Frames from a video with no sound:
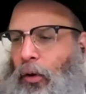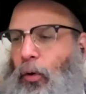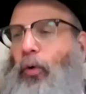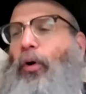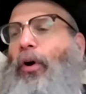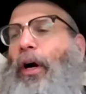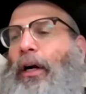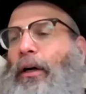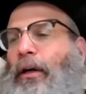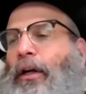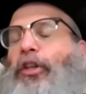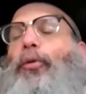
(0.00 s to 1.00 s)
Or
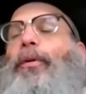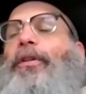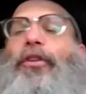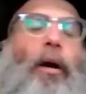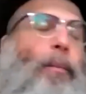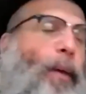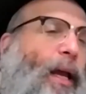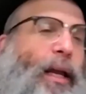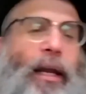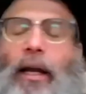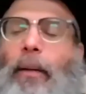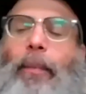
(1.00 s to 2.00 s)
do we start
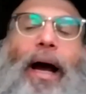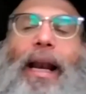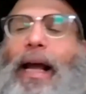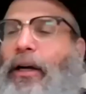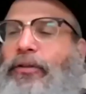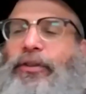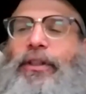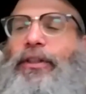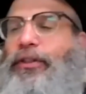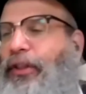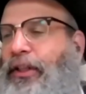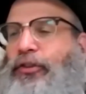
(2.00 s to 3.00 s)
making Chabad
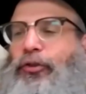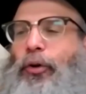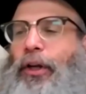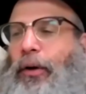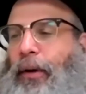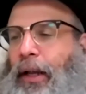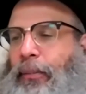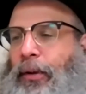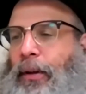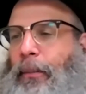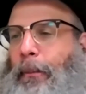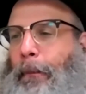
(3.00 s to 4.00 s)
houses in Saudi Arabia?